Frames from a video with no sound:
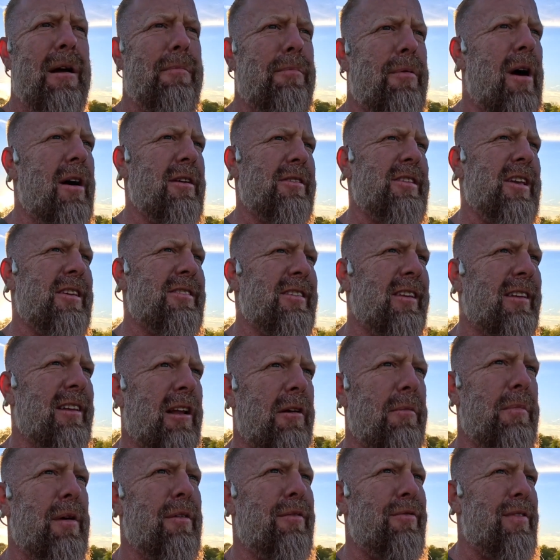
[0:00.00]
process a little
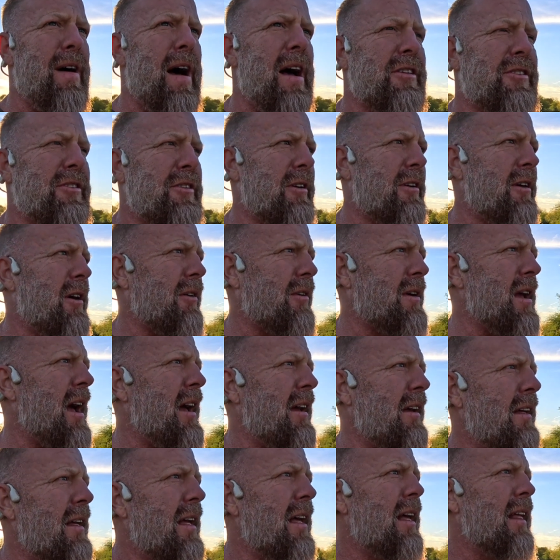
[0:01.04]
bit faster. Okay,
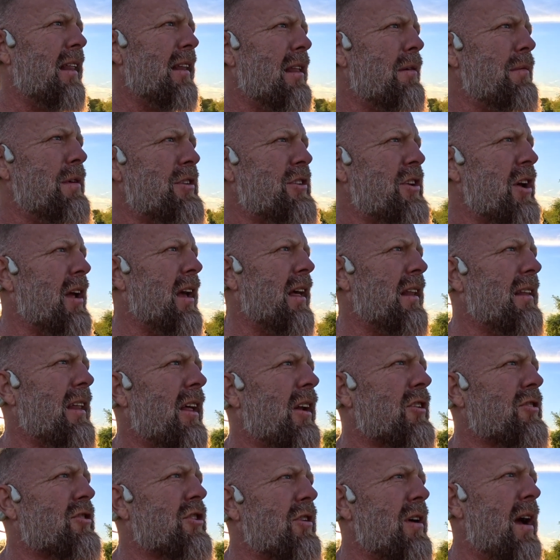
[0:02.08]
let me show you a little
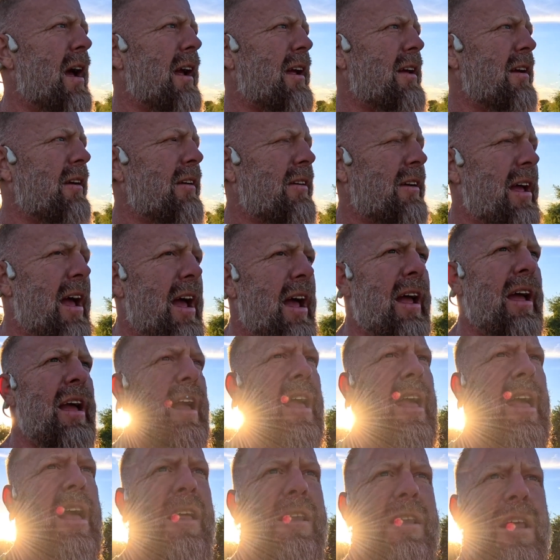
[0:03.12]
trick, okay?
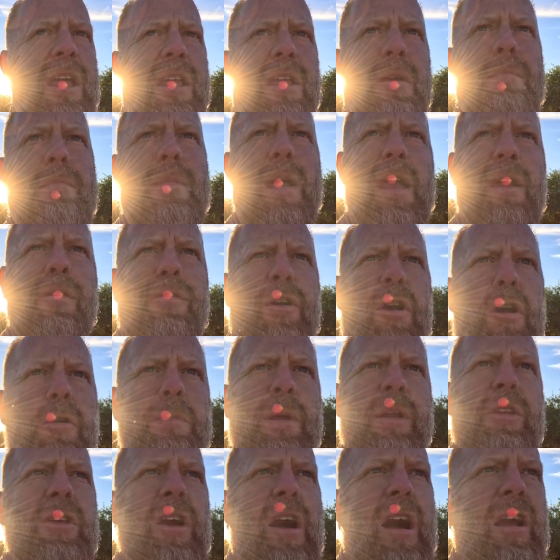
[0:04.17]
Now you may have heard me
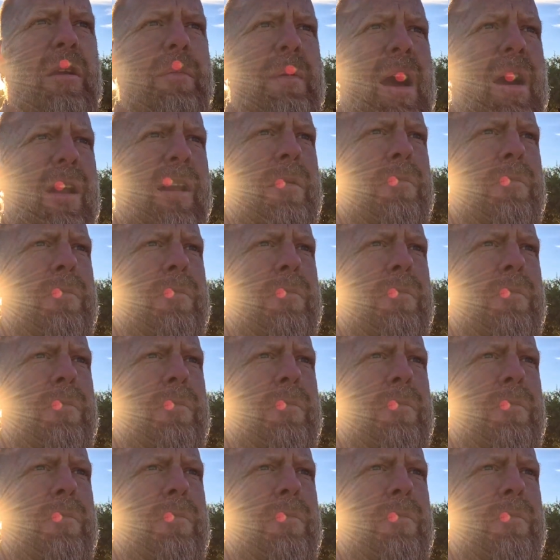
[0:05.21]
talk about in